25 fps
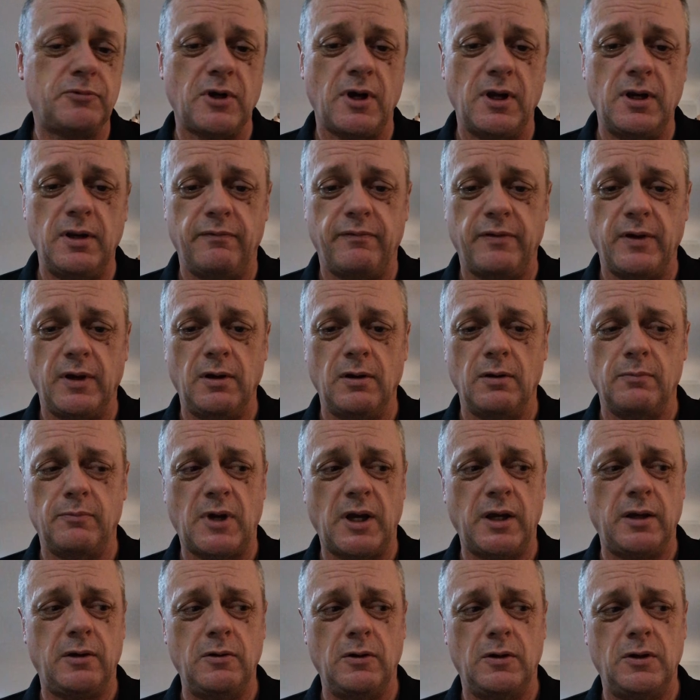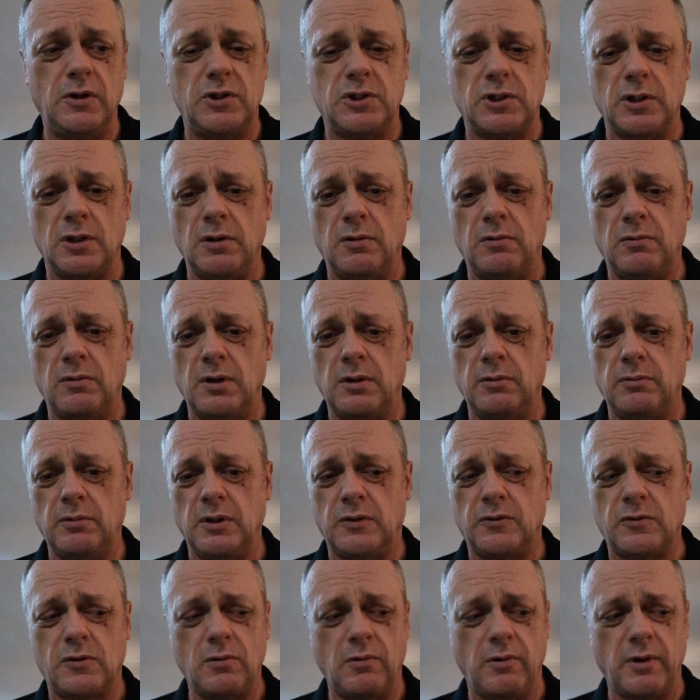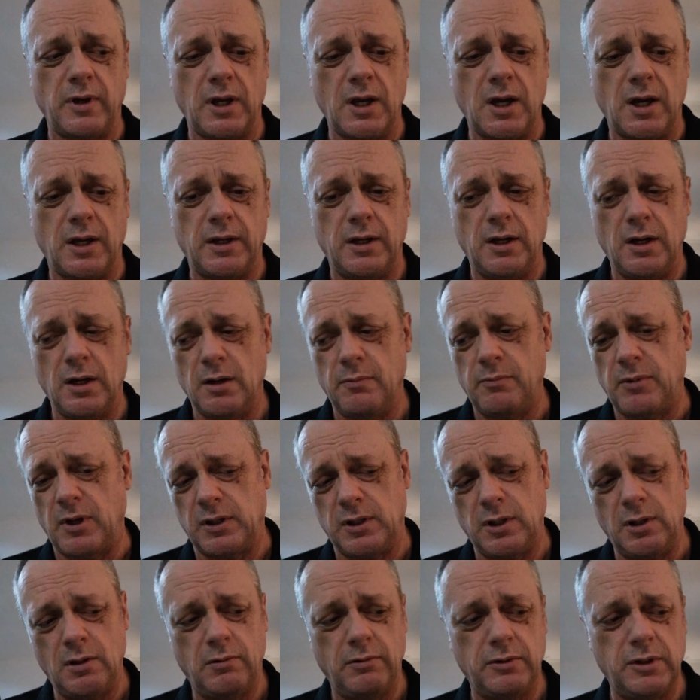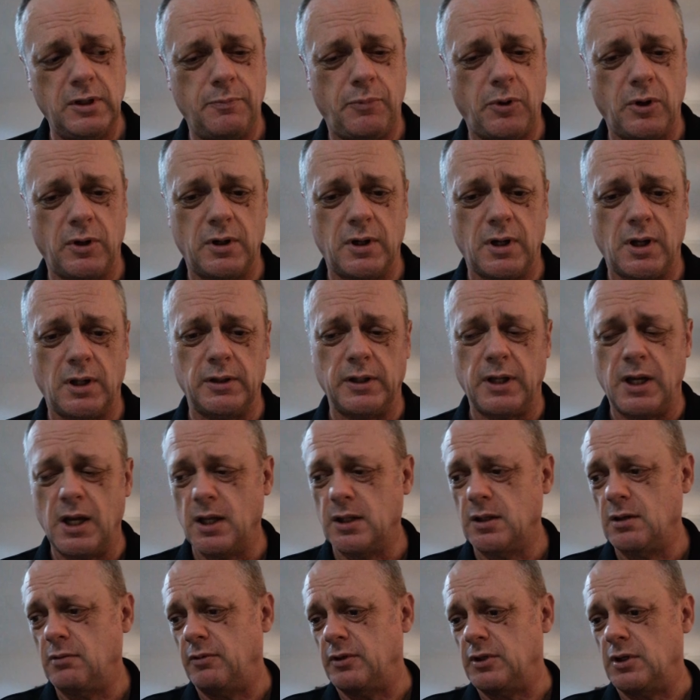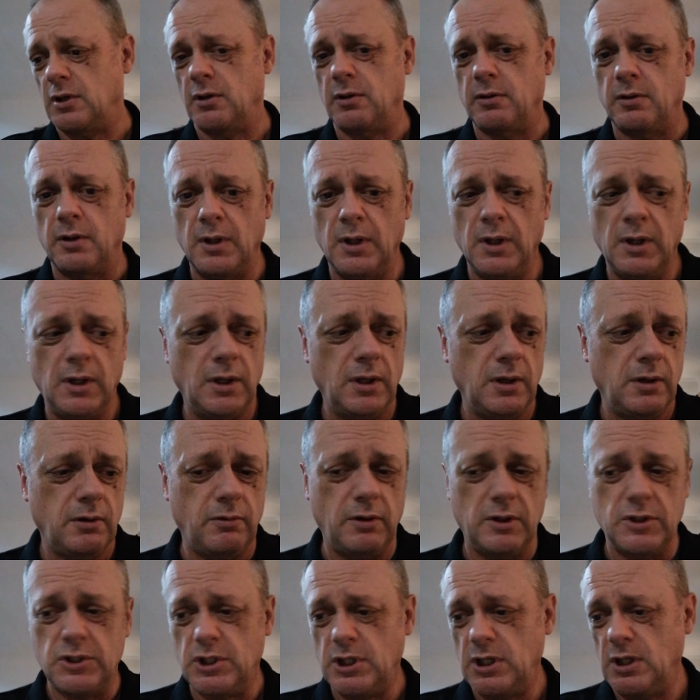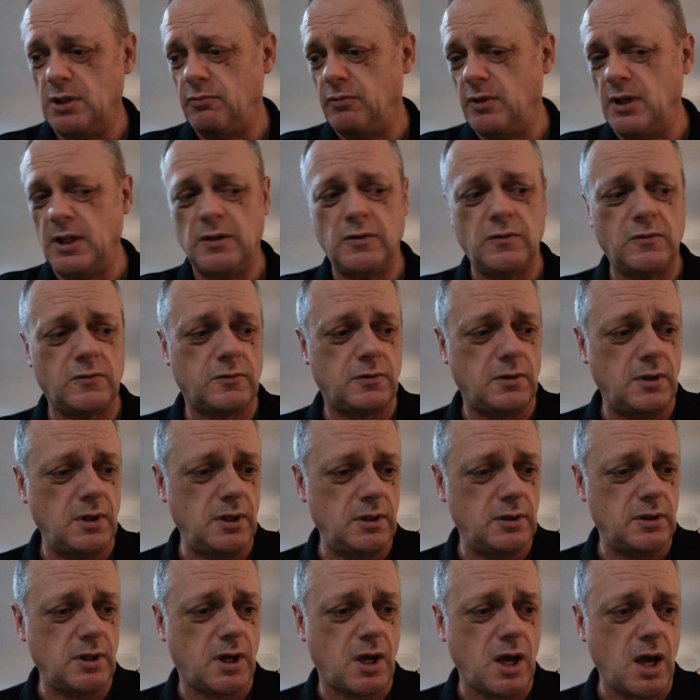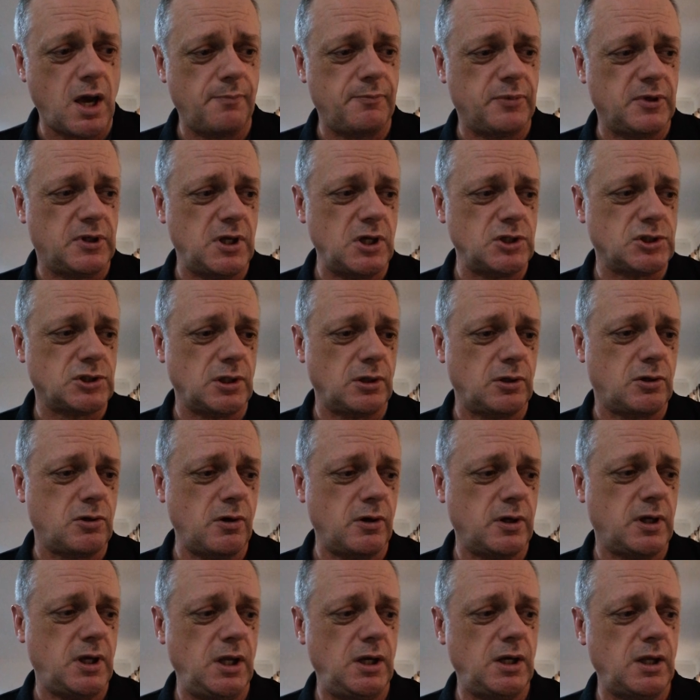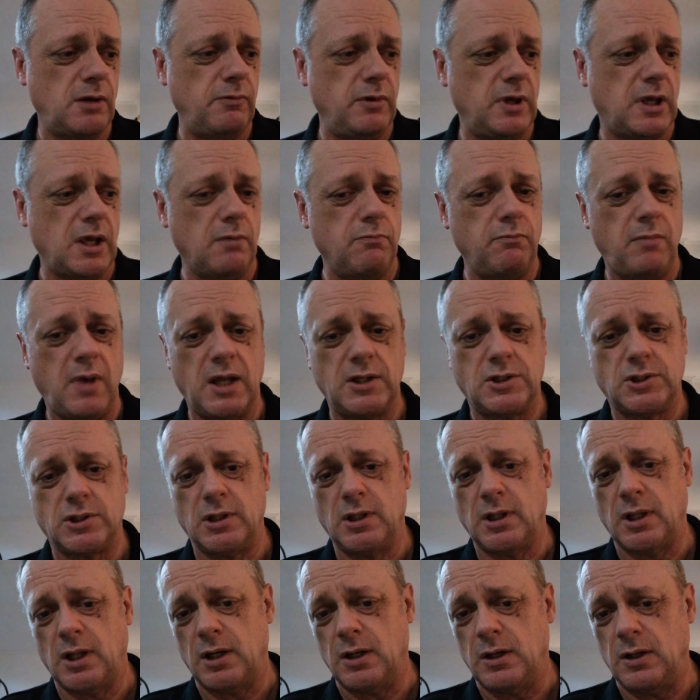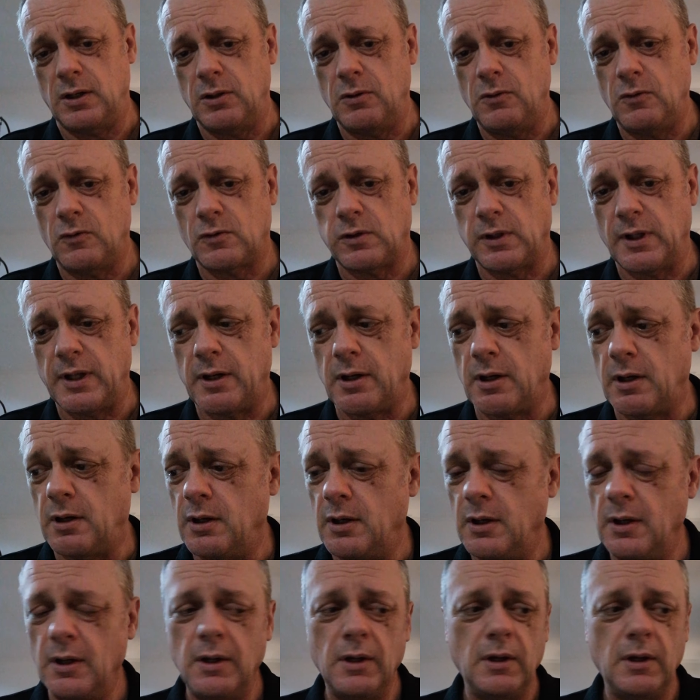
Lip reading: trying to figure out, my goodness, what's going on here. But when you put it all together, when she wins the competition cooking, and we get mentioned in the newsletter,